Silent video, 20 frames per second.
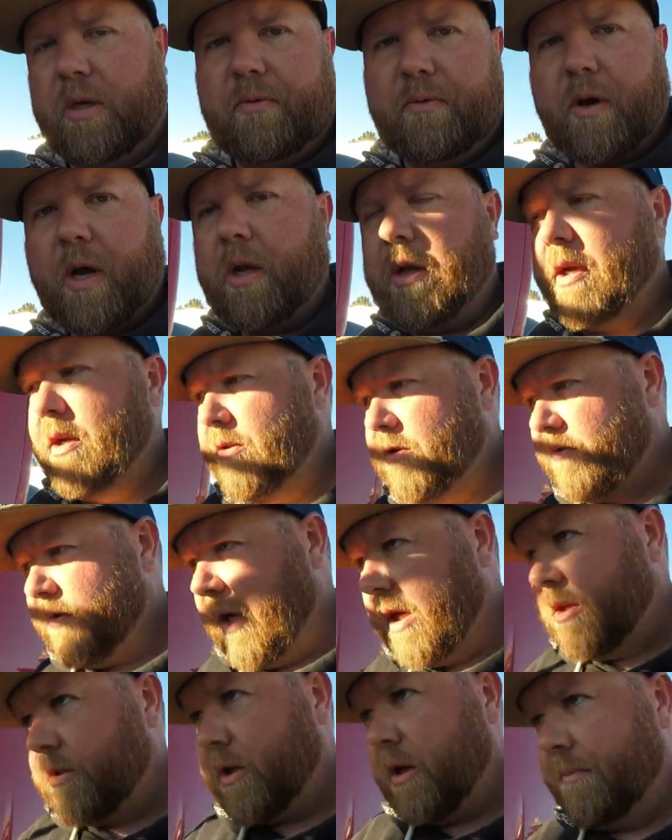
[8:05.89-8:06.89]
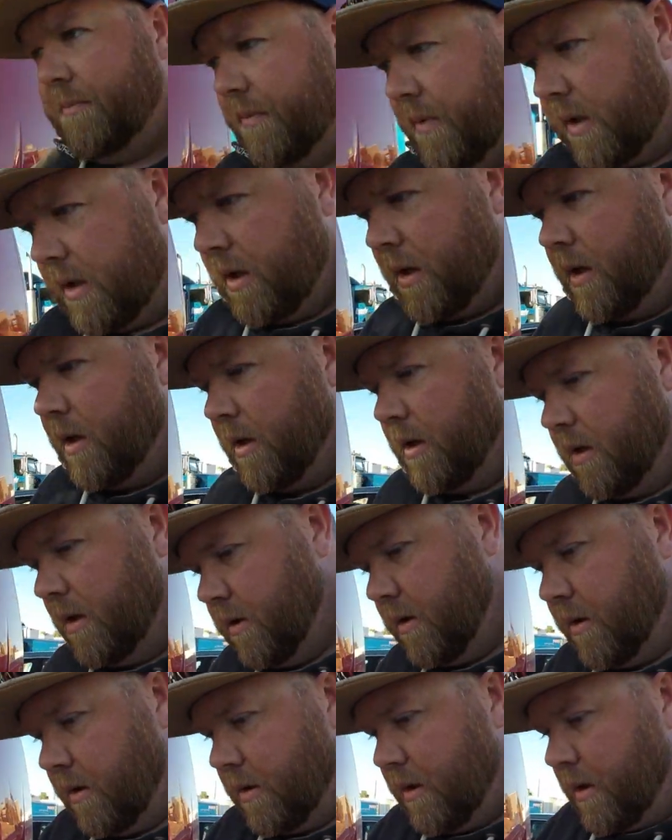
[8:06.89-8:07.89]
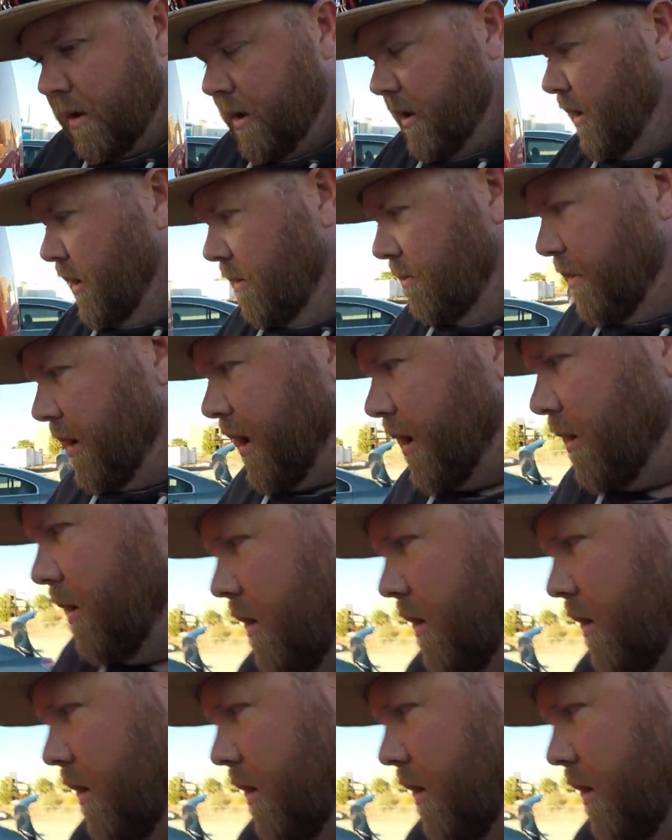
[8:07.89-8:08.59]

if all else fails. But